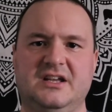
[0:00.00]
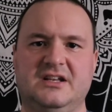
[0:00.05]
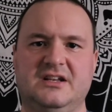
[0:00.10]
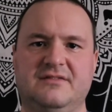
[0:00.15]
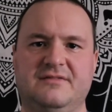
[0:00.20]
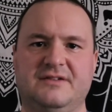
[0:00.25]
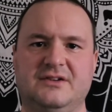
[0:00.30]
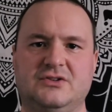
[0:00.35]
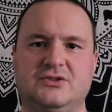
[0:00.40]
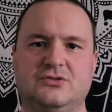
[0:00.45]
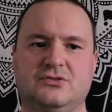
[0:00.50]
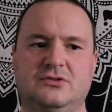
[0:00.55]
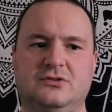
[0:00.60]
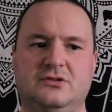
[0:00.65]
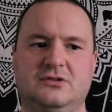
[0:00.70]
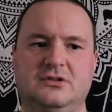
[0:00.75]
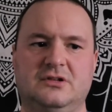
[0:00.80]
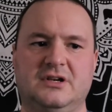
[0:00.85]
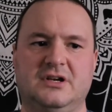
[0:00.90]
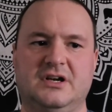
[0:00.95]

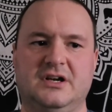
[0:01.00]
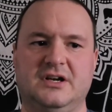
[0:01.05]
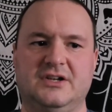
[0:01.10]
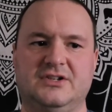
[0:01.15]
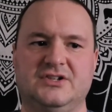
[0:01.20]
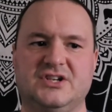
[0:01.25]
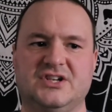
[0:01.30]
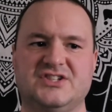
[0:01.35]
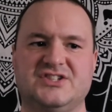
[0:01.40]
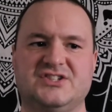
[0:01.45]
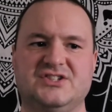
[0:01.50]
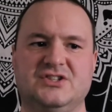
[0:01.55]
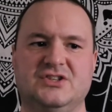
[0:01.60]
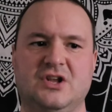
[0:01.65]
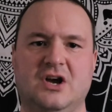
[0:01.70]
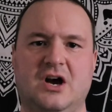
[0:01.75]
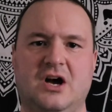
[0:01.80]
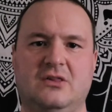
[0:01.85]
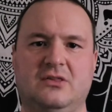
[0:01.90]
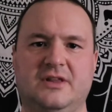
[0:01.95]
individual uh,
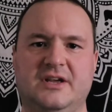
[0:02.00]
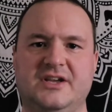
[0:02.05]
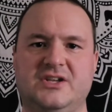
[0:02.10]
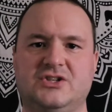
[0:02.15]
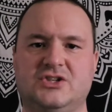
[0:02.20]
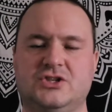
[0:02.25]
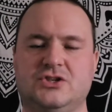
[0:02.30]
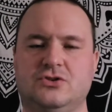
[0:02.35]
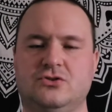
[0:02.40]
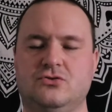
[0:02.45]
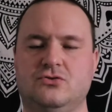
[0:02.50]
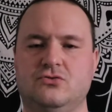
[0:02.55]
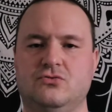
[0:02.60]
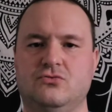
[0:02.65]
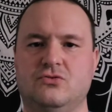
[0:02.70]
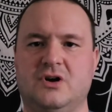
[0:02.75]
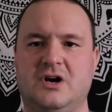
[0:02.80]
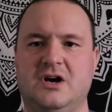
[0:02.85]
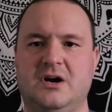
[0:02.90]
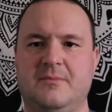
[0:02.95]
does not like
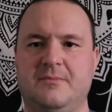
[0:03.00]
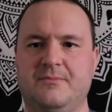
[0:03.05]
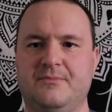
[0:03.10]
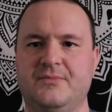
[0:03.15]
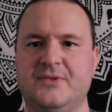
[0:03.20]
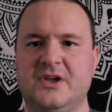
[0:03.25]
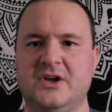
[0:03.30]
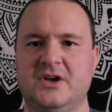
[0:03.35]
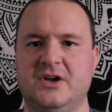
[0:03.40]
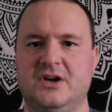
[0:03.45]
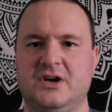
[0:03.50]
to um,